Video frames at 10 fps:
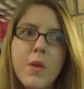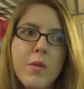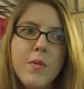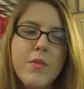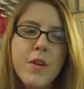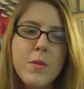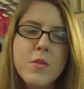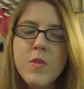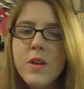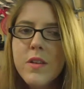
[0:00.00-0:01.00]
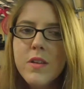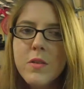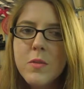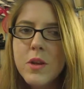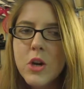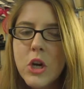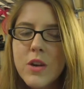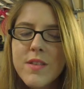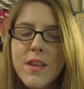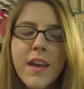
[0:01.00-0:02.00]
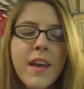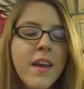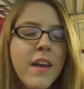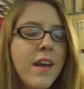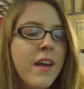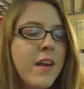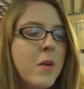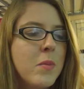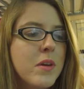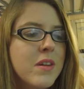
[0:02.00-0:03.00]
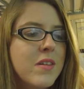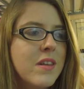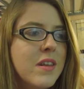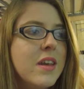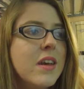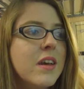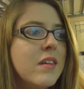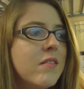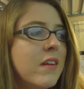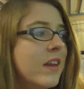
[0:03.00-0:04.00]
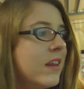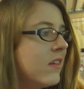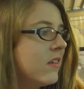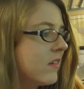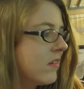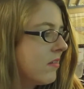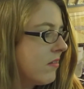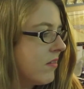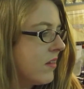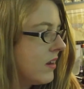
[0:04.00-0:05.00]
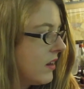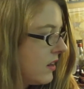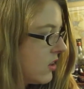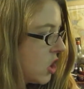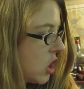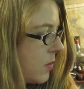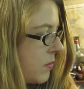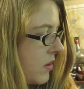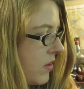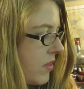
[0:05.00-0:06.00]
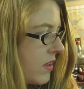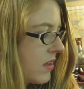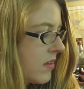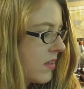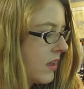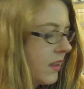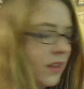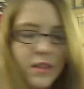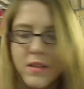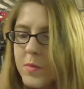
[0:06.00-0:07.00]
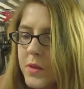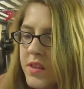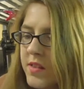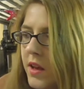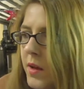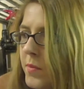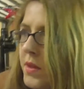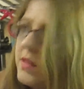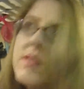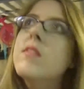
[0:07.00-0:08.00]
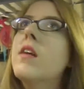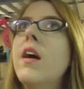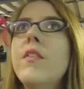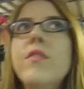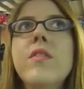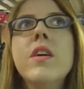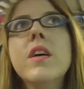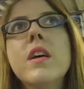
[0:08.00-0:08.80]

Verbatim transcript: Well, friend was venting to me, I should say. But yeah, I need to I need to get chopping on things, like clean this place up and stuff.